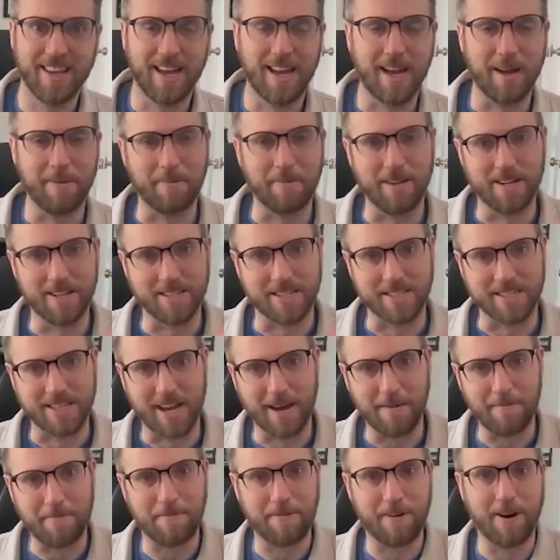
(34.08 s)
I'm going to
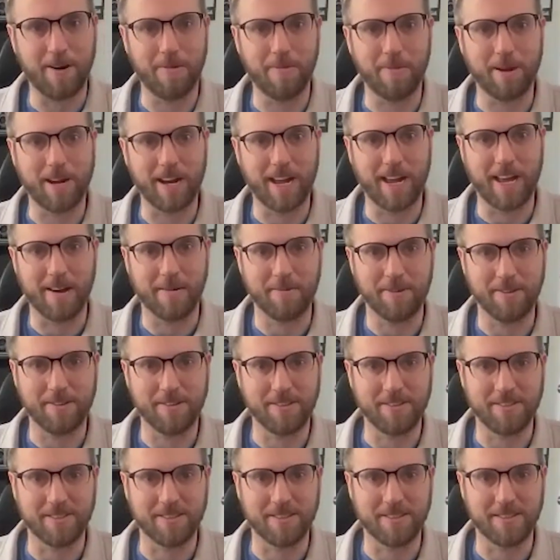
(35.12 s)
stop farming
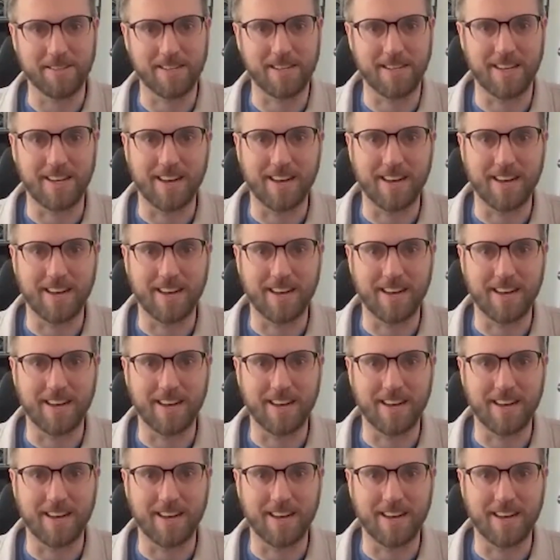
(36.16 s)
animals?